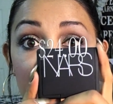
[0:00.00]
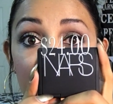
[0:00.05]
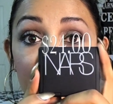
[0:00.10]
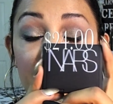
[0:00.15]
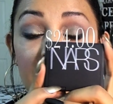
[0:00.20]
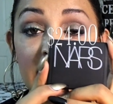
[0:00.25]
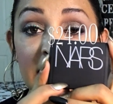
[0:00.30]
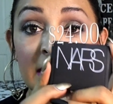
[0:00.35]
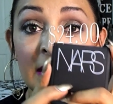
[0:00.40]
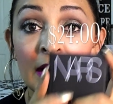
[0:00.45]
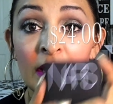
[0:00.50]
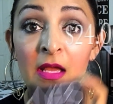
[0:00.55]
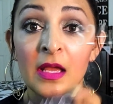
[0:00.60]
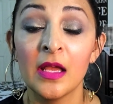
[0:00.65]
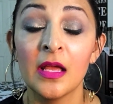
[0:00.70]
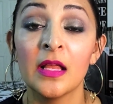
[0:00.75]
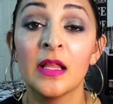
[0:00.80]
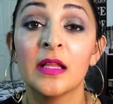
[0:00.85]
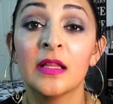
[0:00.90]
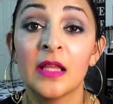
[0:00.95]
going to be
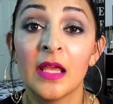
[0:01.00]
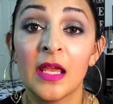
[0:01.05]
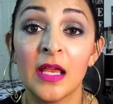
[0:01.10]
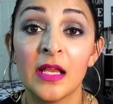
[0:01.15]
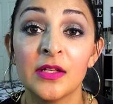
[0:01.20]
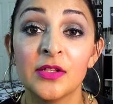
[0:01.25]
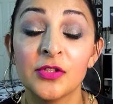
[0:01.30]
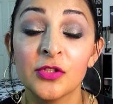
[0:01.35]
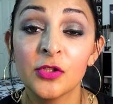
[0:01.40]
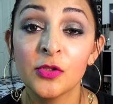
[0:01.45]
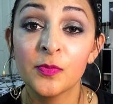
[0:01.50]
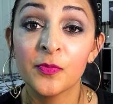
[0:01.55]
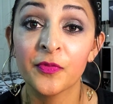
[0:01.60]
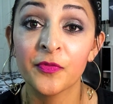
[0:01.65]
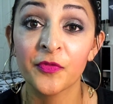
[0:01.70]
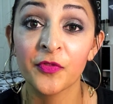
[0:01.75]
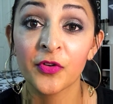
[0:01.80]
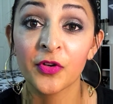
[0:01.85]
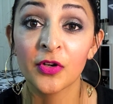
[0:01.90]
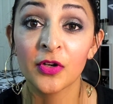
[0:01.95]
the
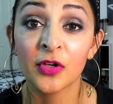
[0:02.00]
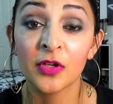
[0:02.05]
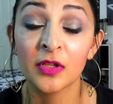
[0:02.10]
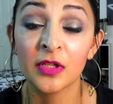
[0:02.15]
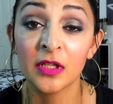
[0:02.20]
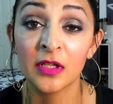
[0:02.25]
dupe for